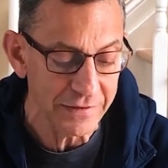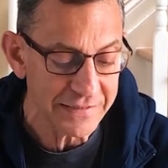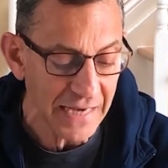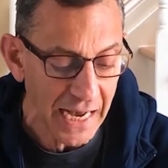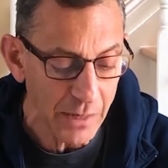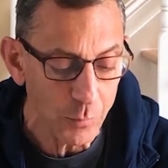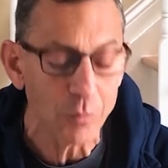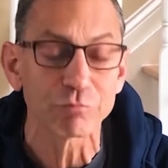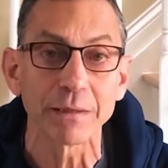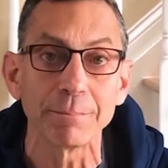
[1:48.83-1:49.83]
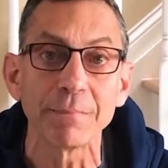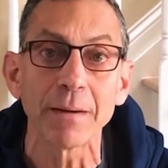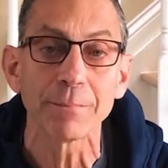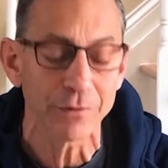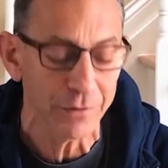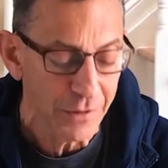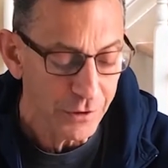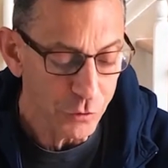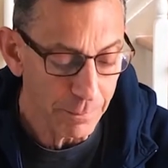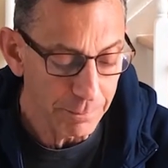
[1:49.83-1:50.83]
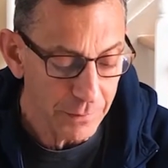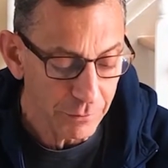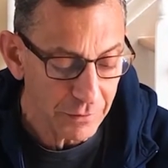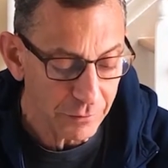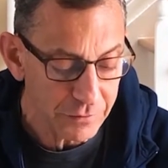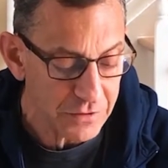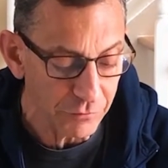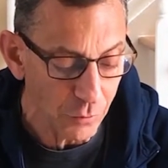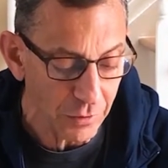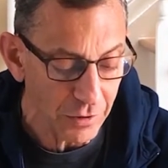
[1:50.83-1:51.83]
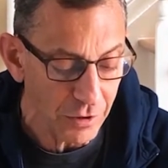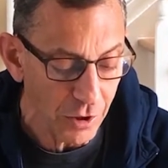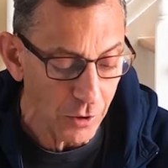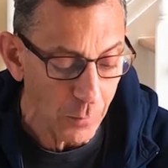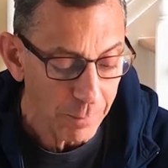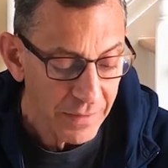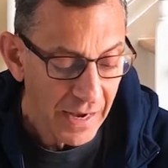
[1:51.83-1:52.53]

Yes, I will remember your miracles of long ago.